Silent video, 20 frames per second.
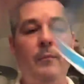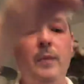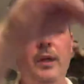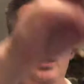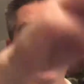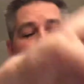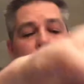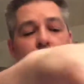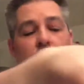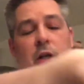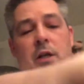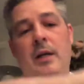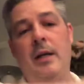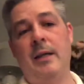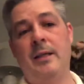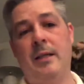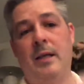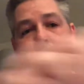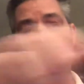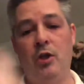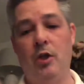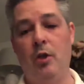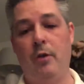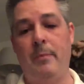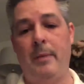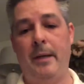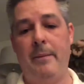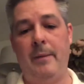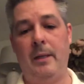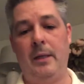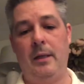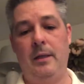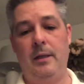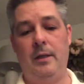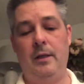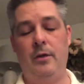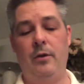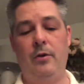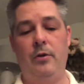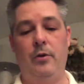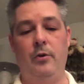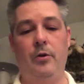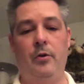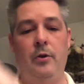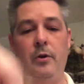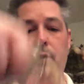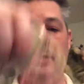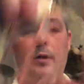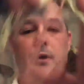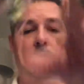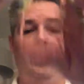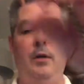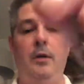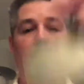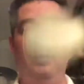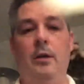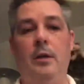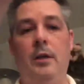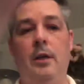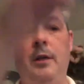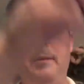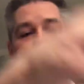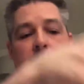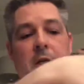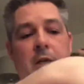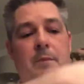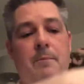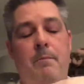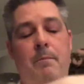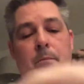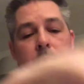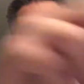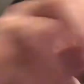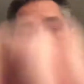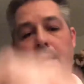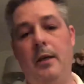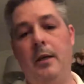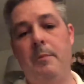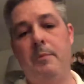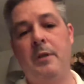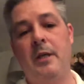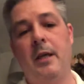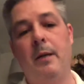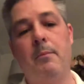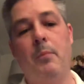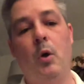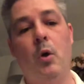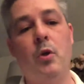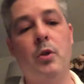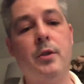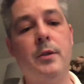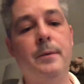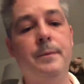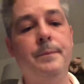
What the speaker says: And she has actually got my medal in her keepsake box.